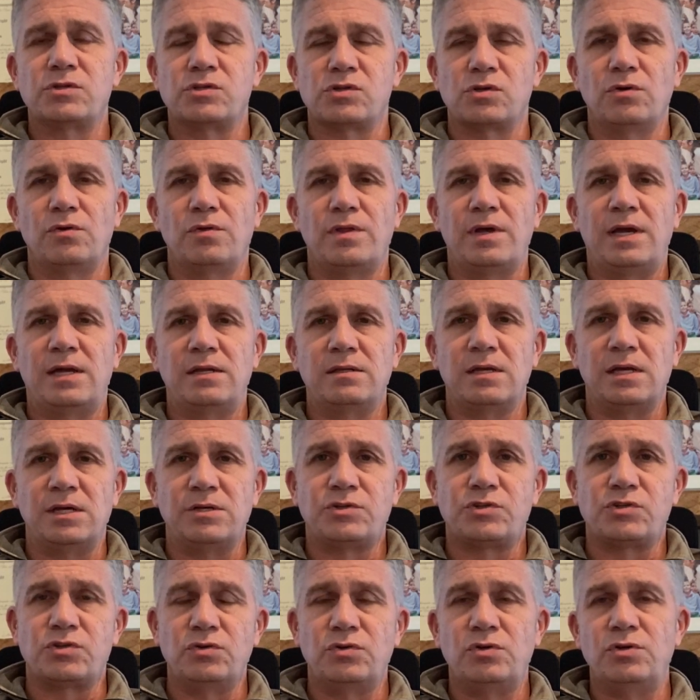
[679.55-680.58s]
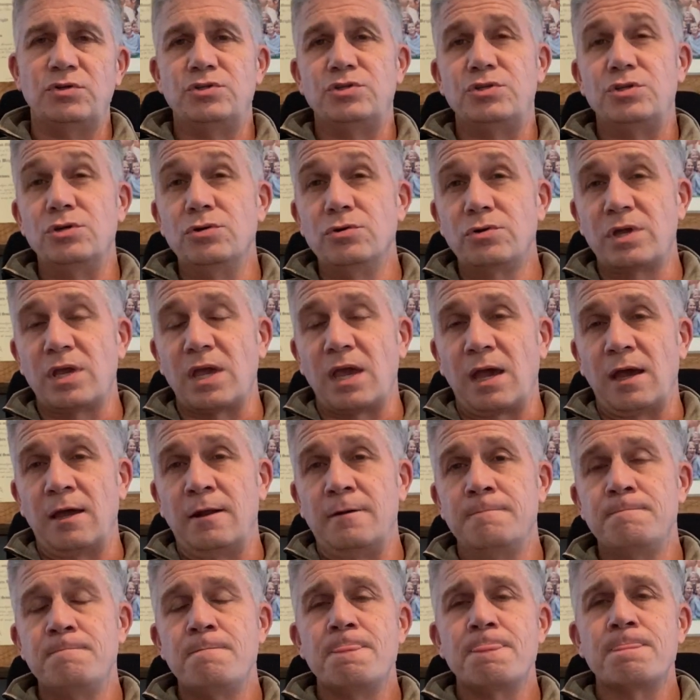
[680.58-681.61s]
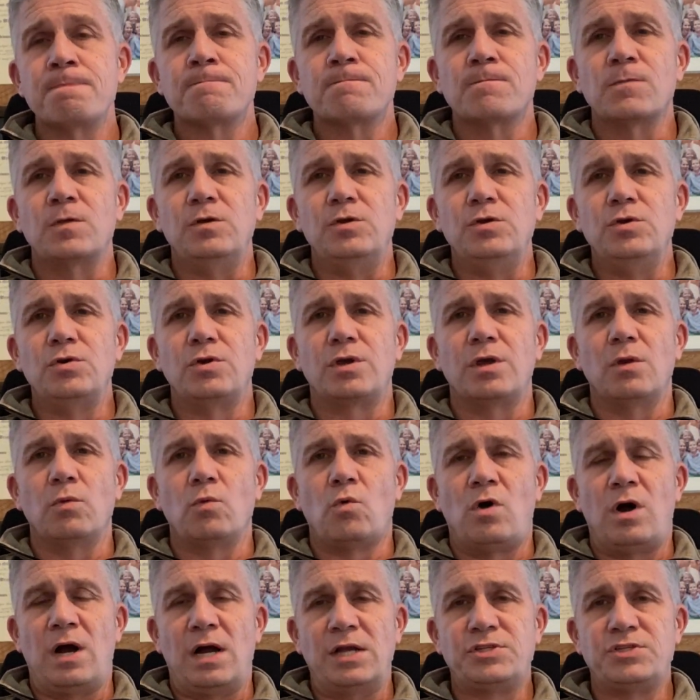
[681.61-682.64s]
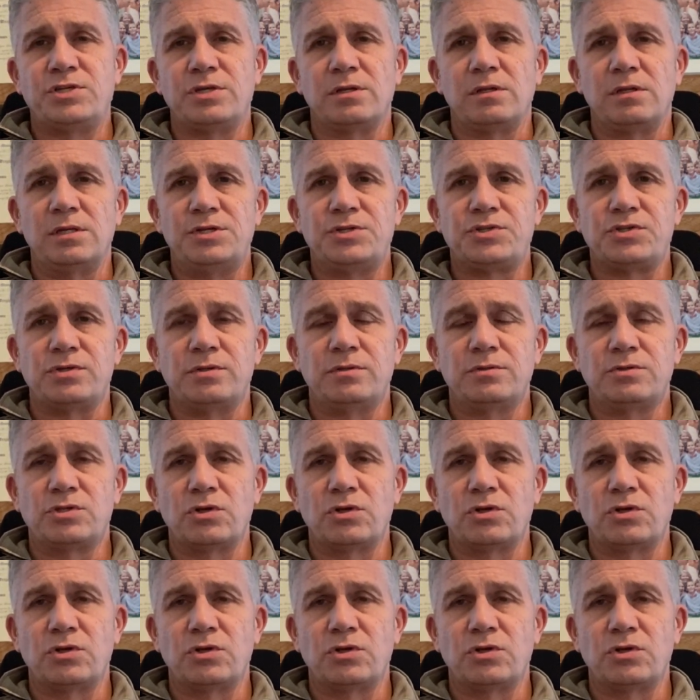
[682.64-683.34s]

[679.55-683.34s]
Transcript: so that as soon as you can watch and listen.